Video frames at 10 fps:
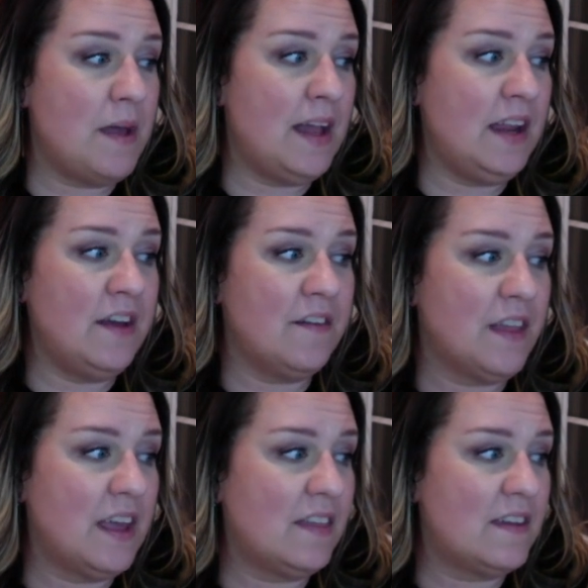any of
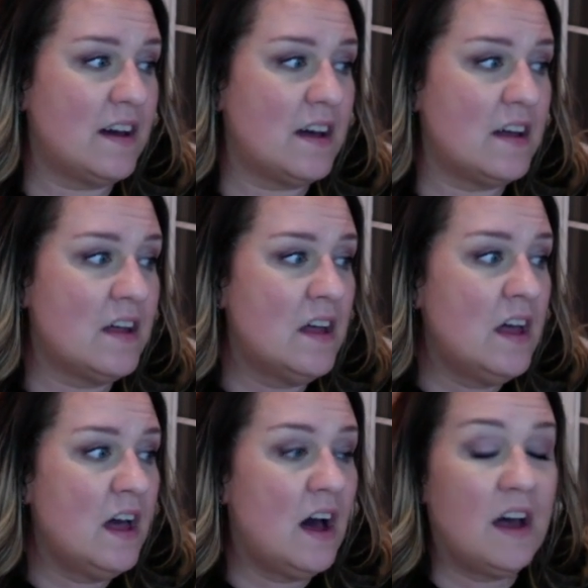like the
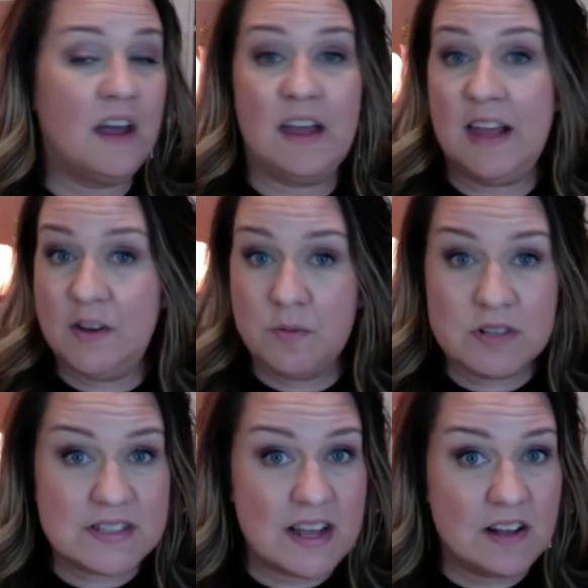annual
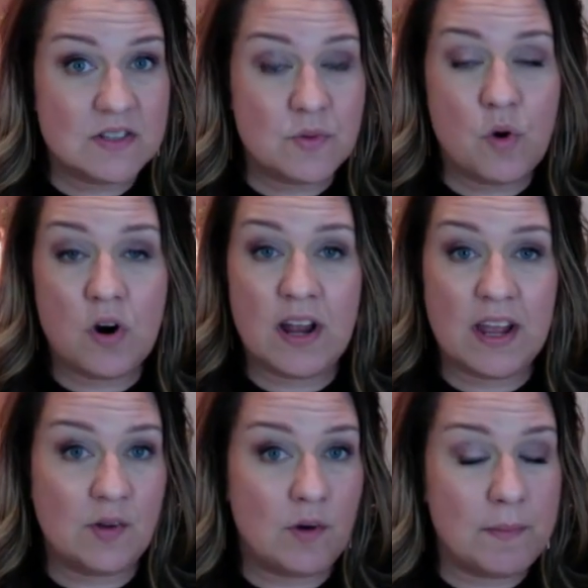sales award,
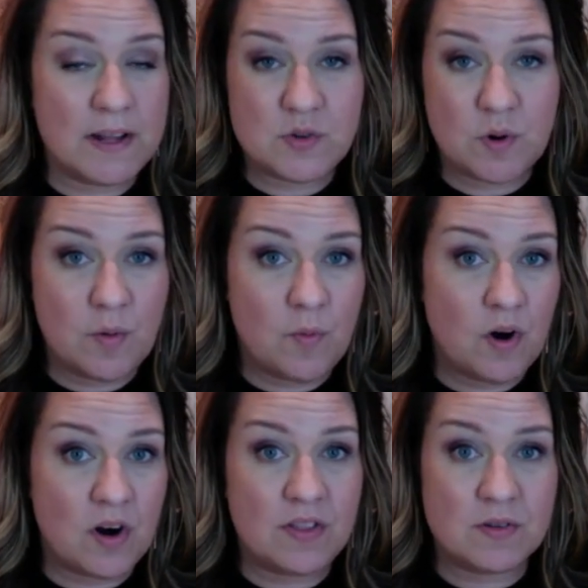annual mentor
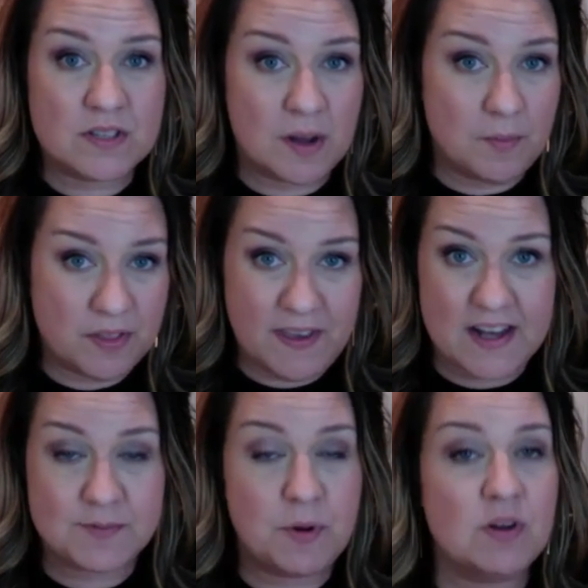award, those come with
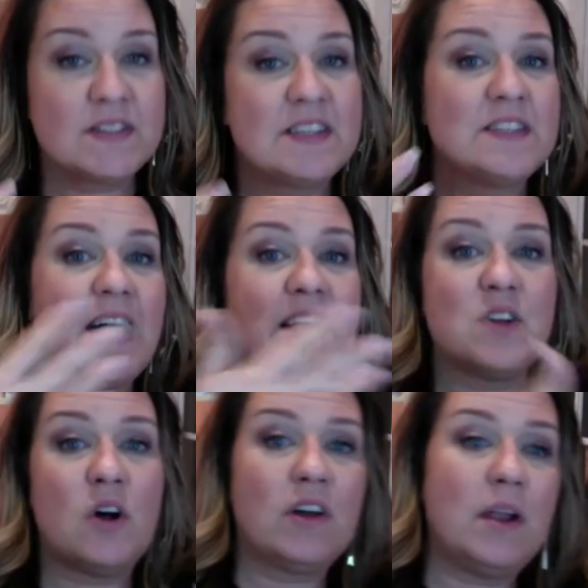cash bonuses. That's
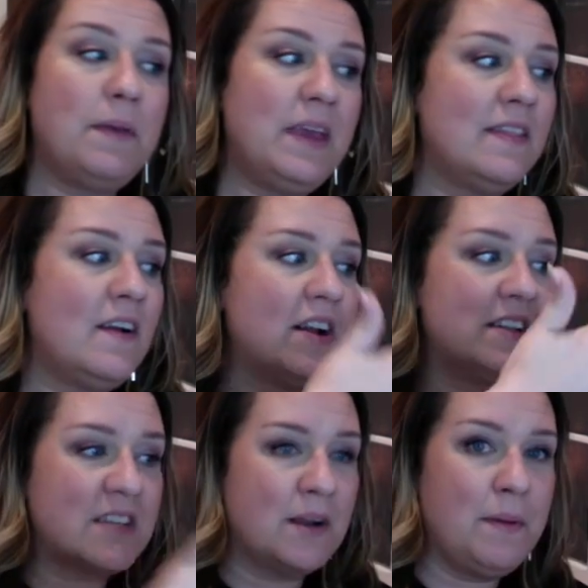all going to be in there, and
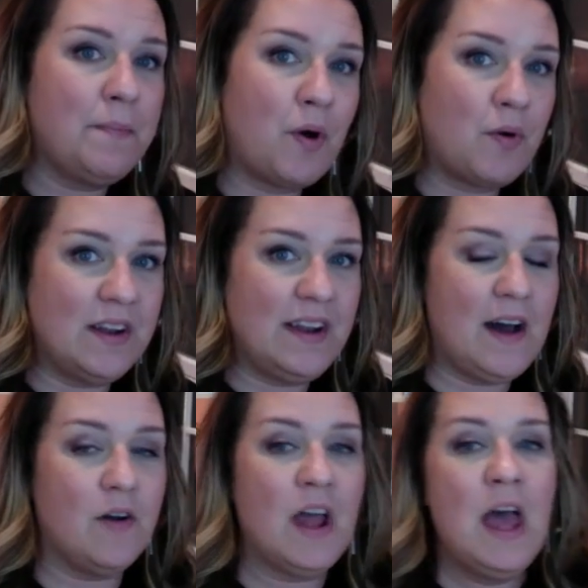it's going to be broken
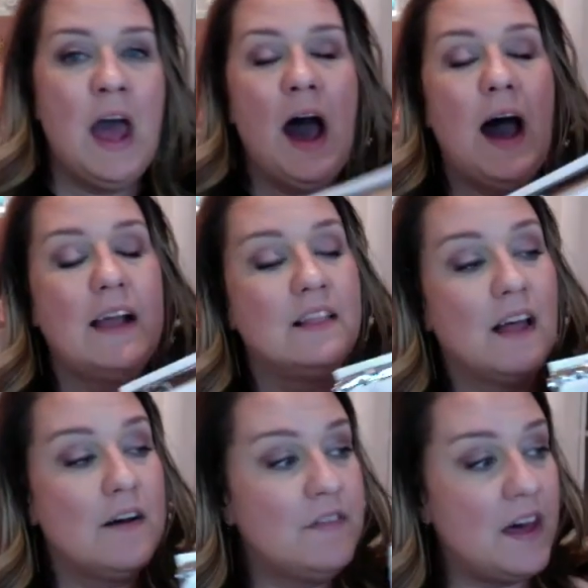down. I
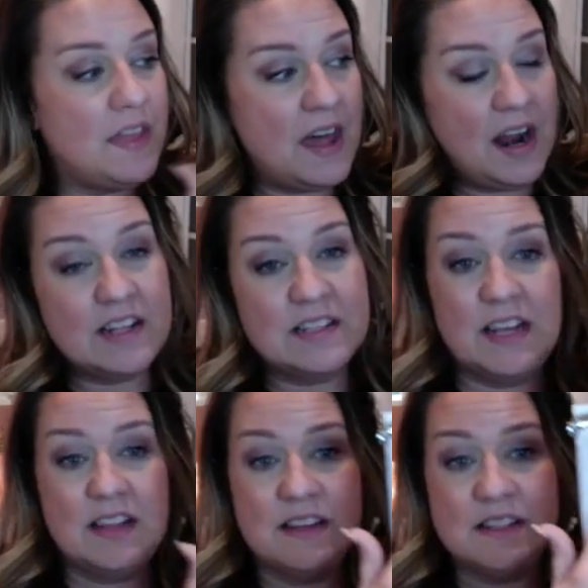love that I can
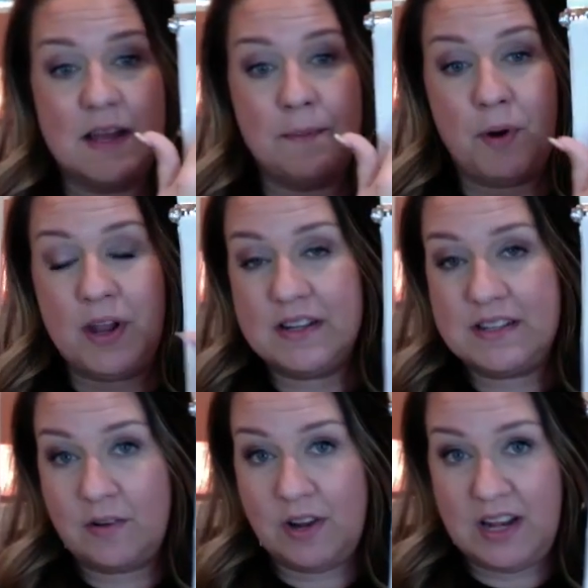take this and break it
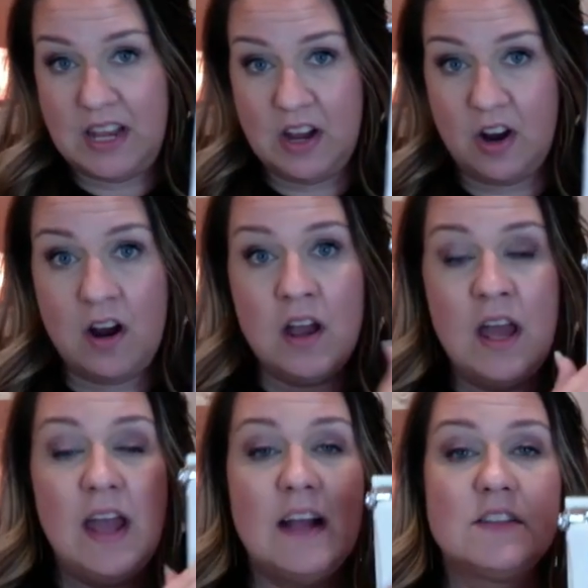down in here.
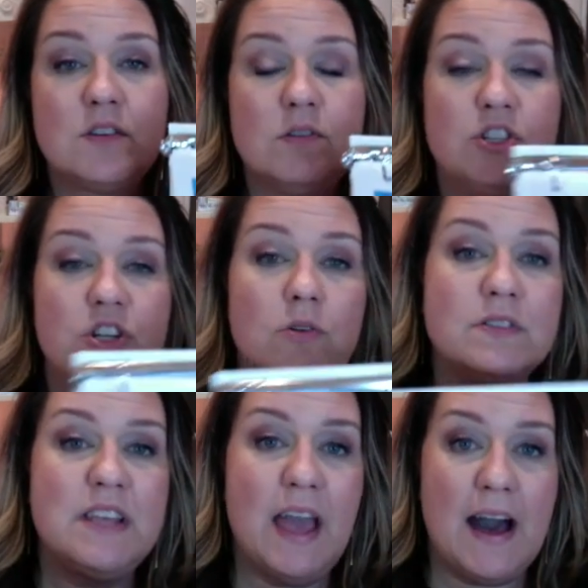And so it
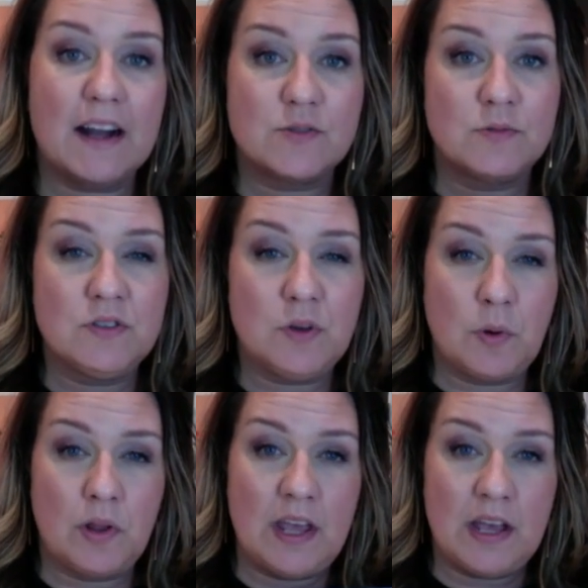shows the actual
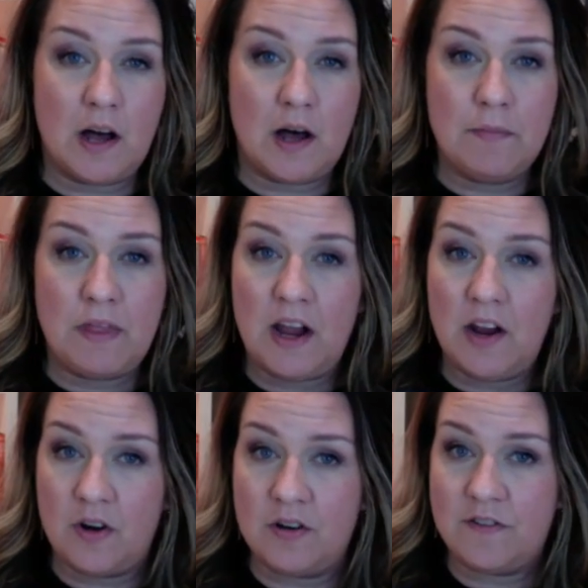total income that I
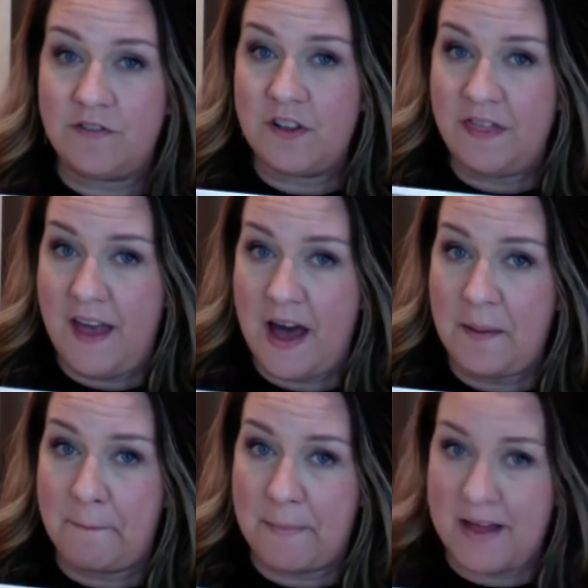earned for that
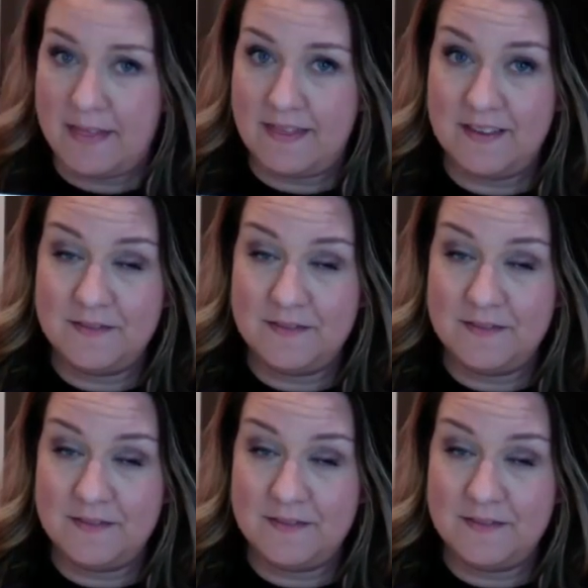month.